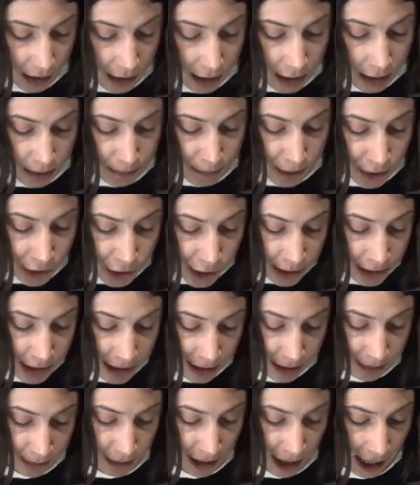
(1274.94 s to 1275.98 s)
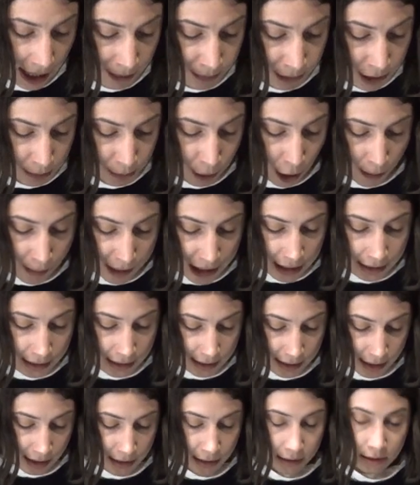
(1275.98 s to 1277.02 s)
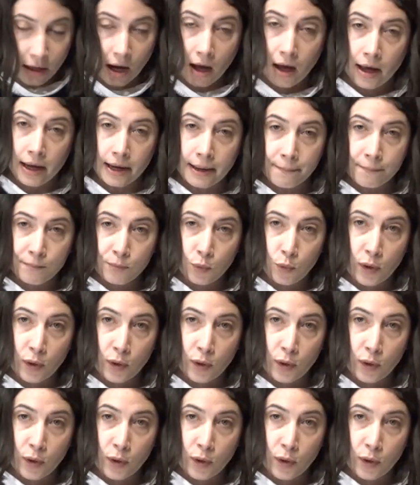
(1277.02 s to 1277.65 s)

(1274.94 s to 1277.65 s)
Spiritualism came to prominence at a time